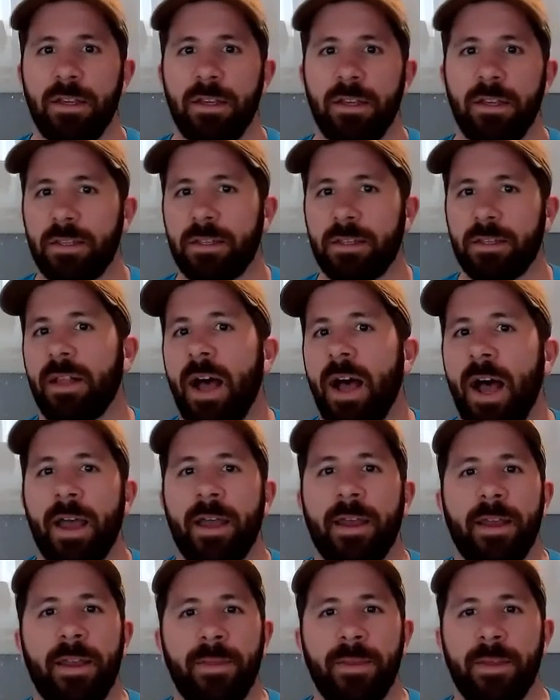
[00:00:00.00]
It's a
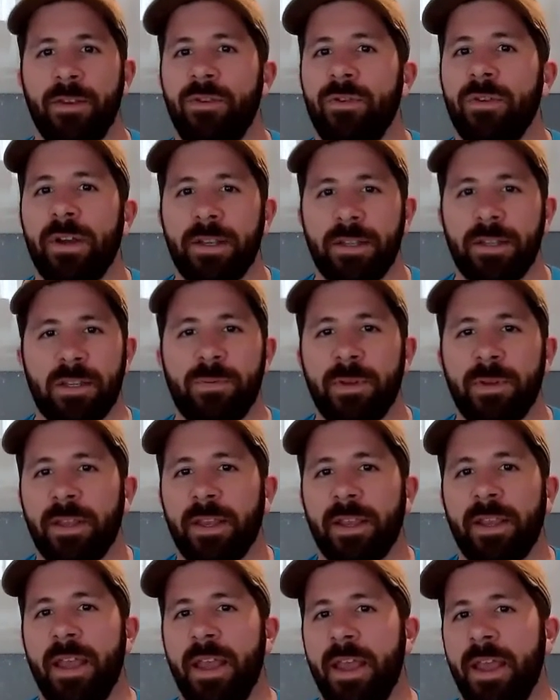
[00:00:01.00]
lot. And then you guys just being
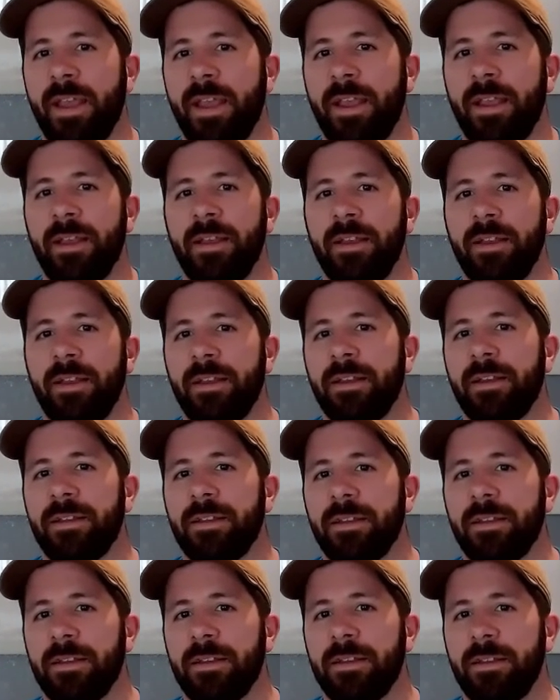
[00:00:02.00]
like, hey,
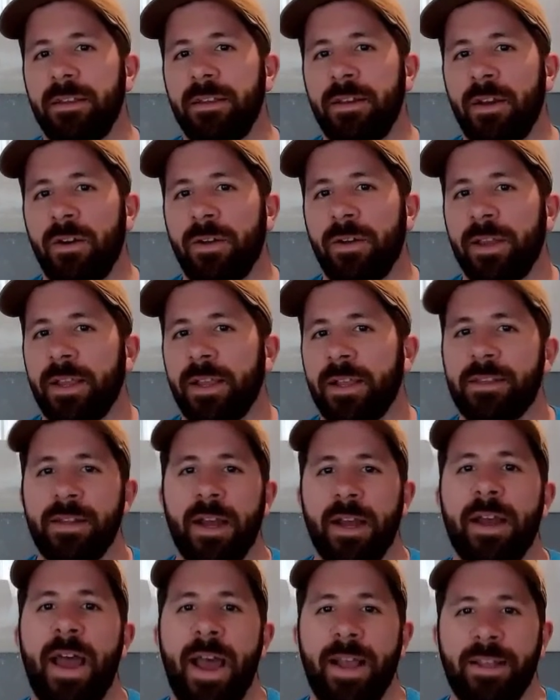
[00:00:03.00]
you know, like it's
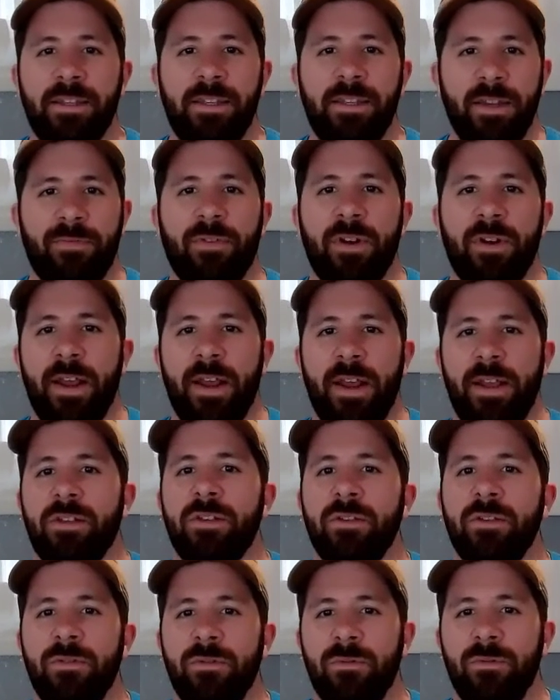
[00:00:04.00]
not as different as
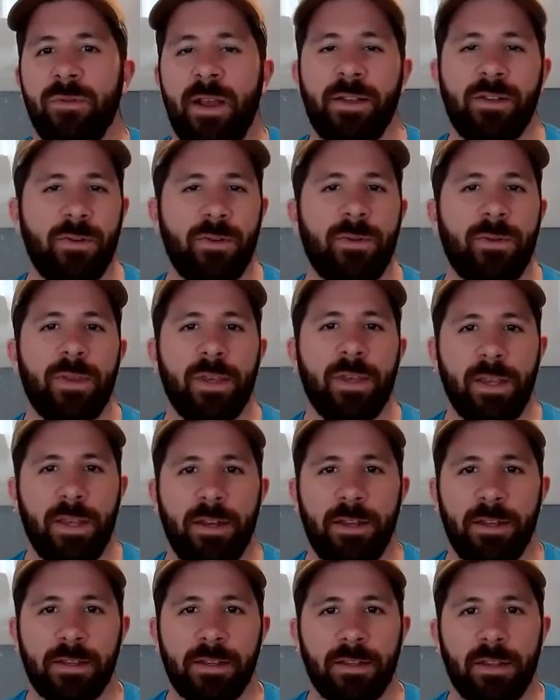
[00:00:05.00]
you think it
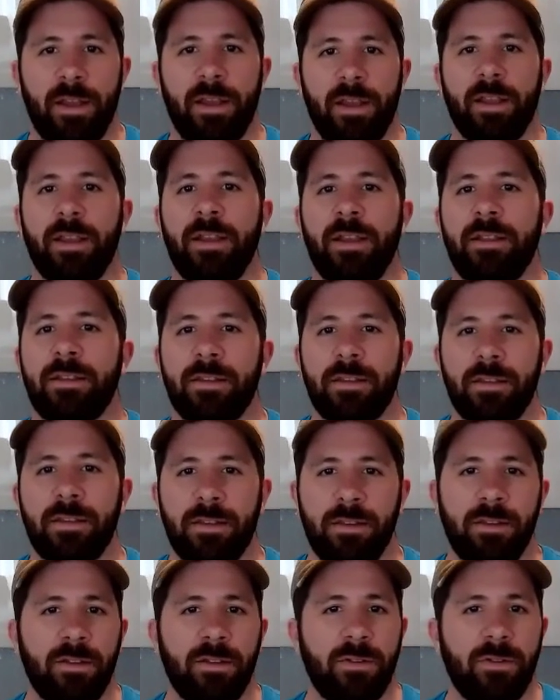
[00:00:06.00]
is. Like
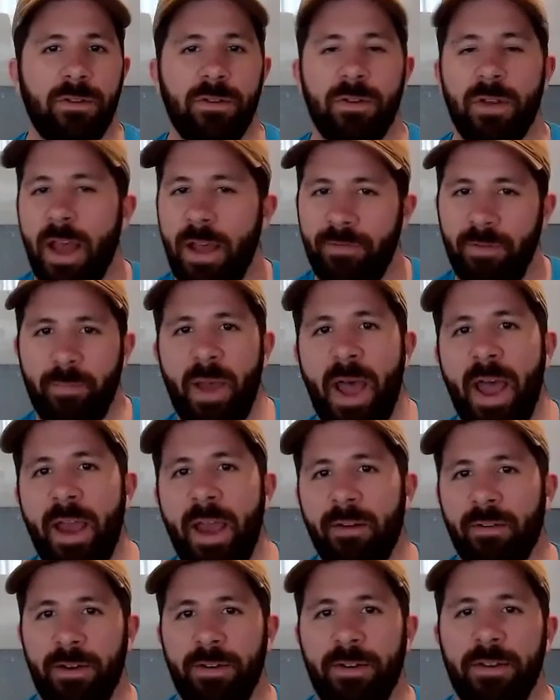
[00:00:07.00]
it's you have a
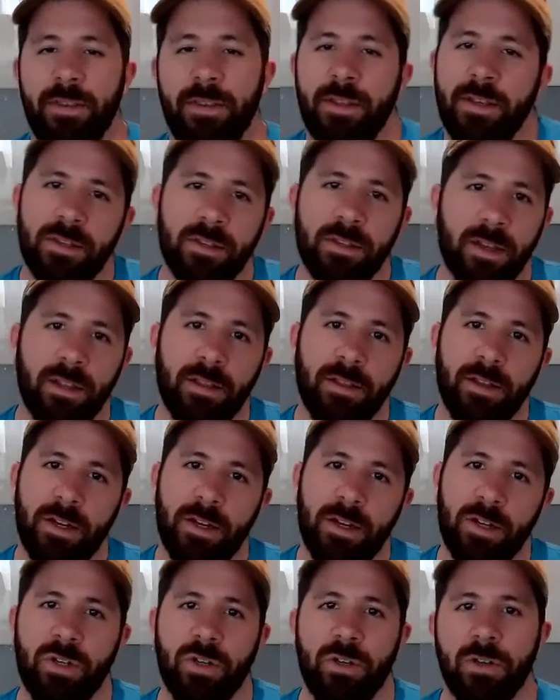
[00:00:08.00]
background in this. Like let
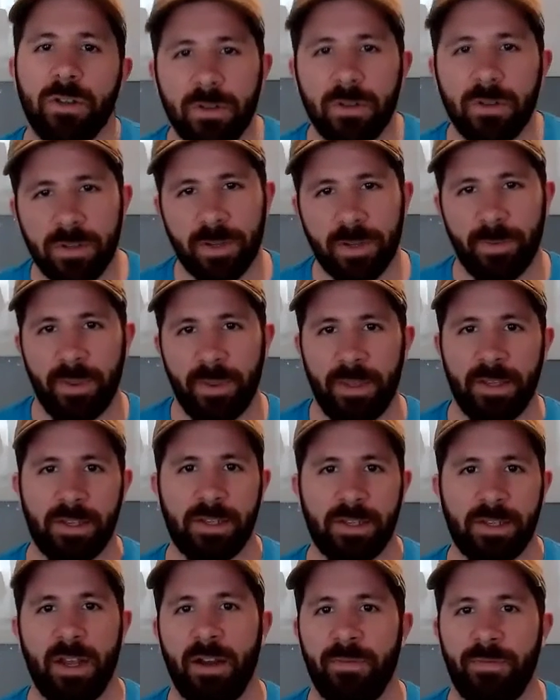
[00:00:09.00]
us show you some of
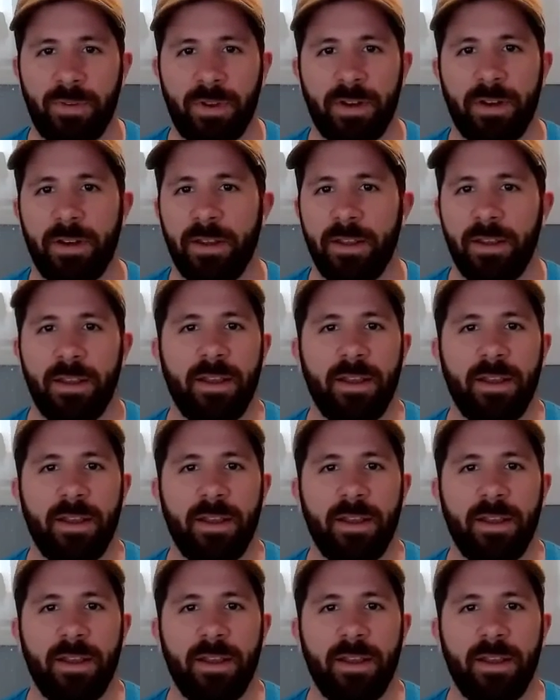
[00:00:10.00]
this stuff, and